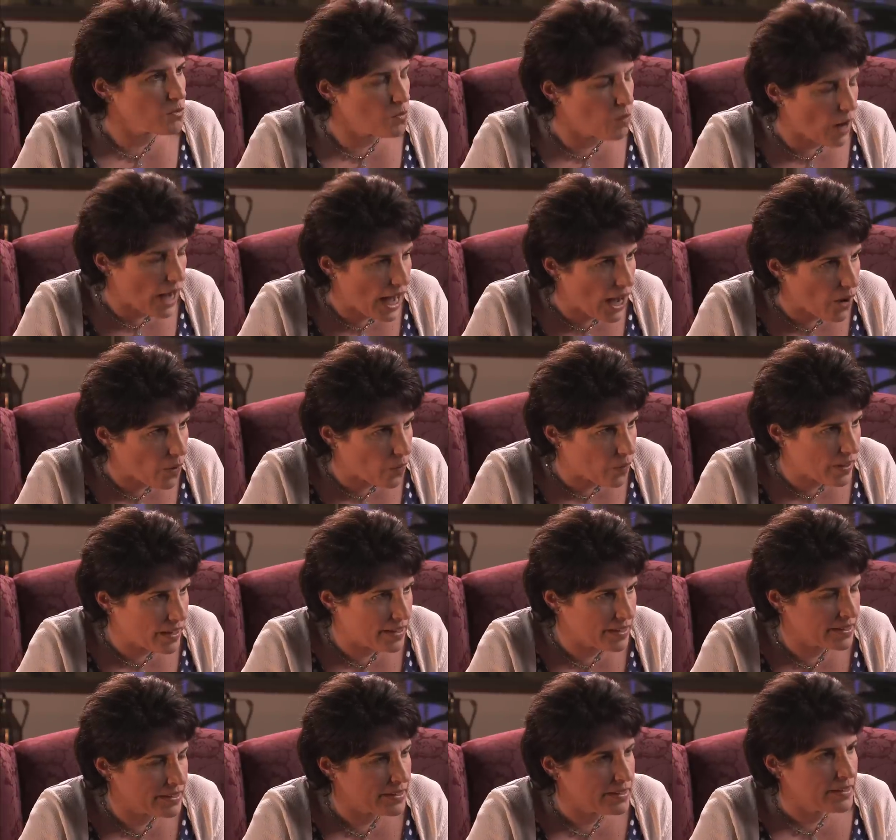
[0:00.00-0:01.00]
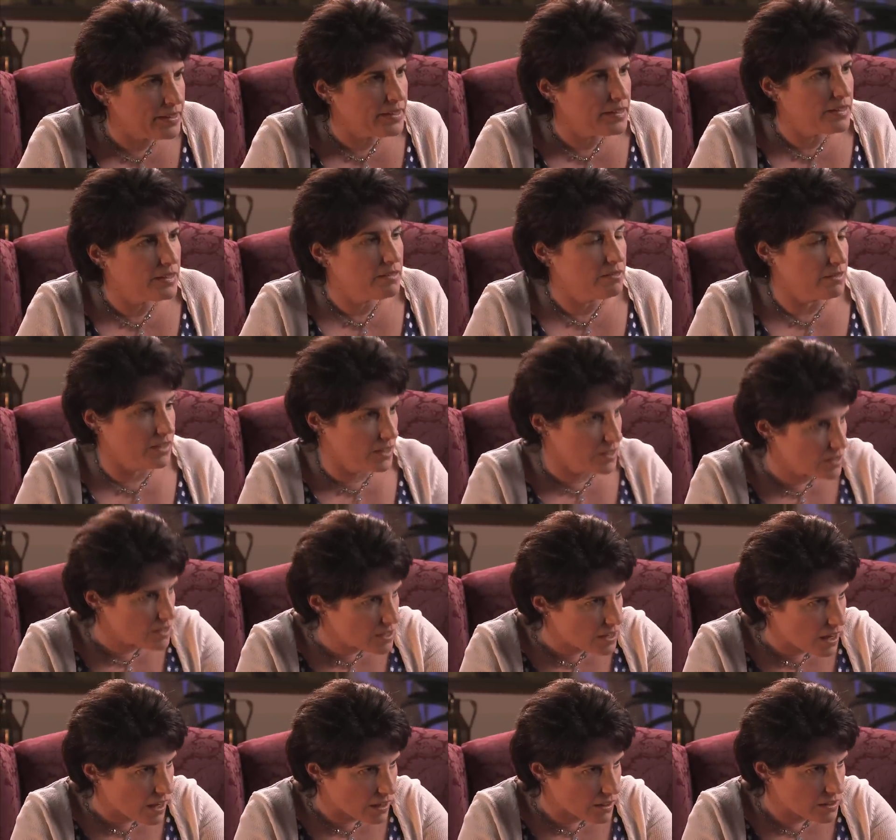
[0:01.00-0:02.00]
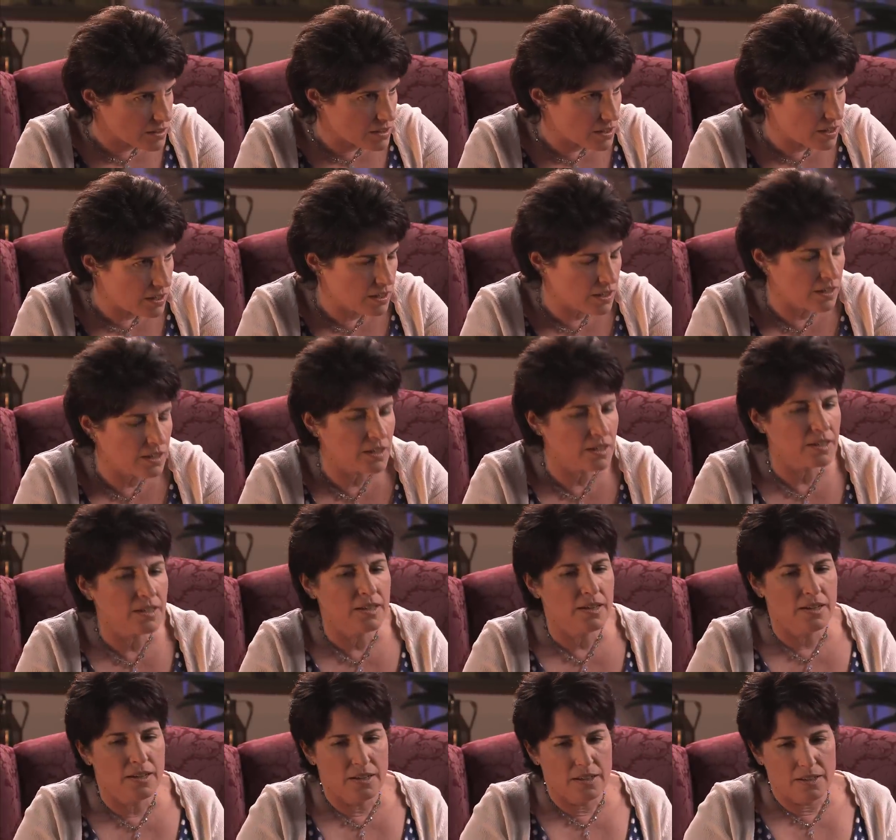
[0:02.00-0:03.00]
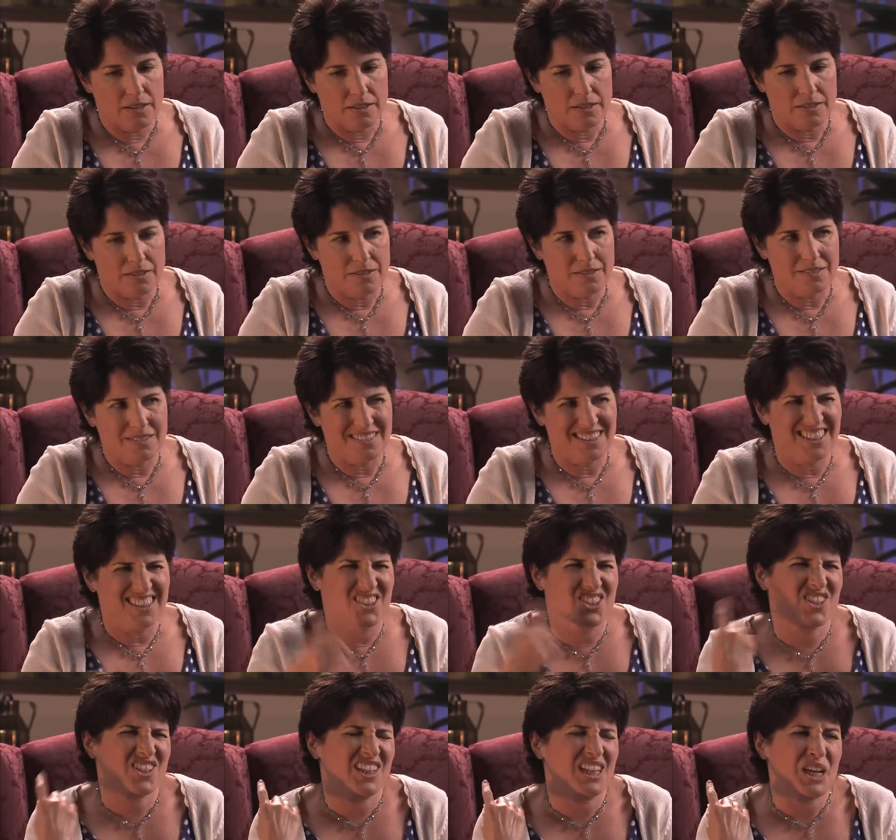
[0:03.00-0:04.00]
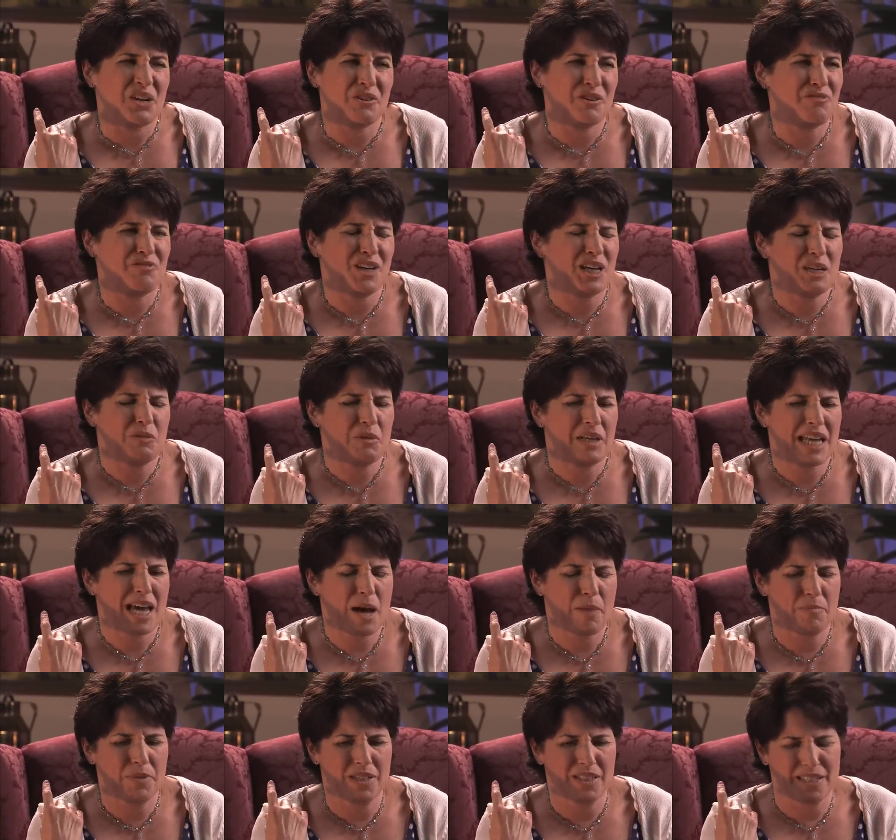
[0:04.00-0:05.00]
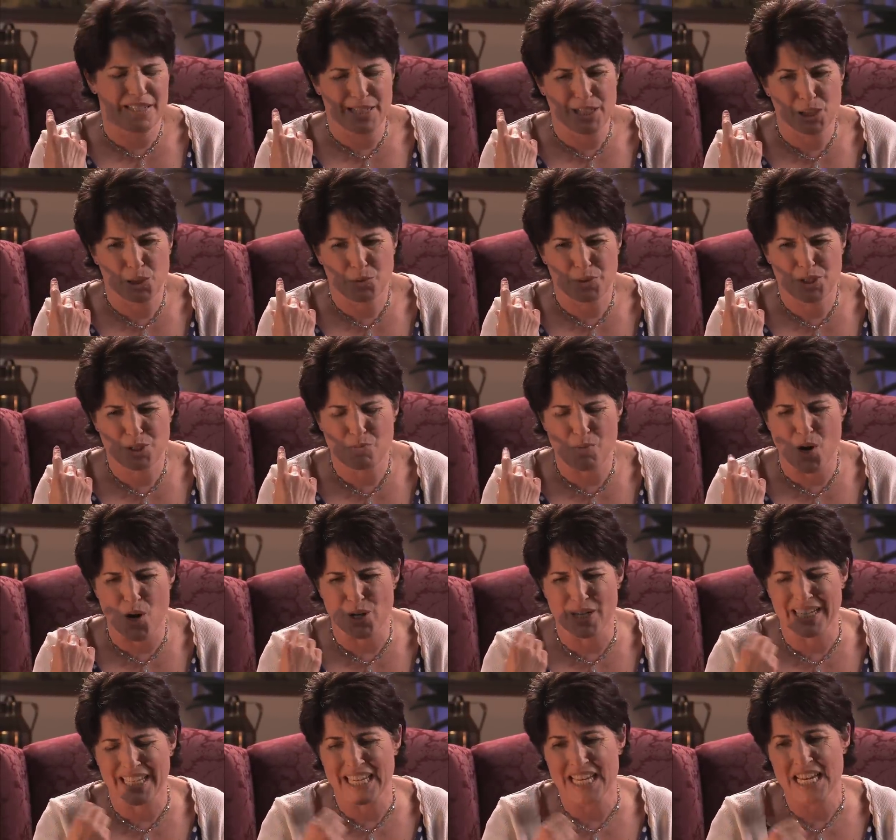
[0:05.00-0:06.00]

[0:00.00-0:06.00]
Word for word: Wow. Insects. Can I just clarify what happened at Hillary's Walnuts, party?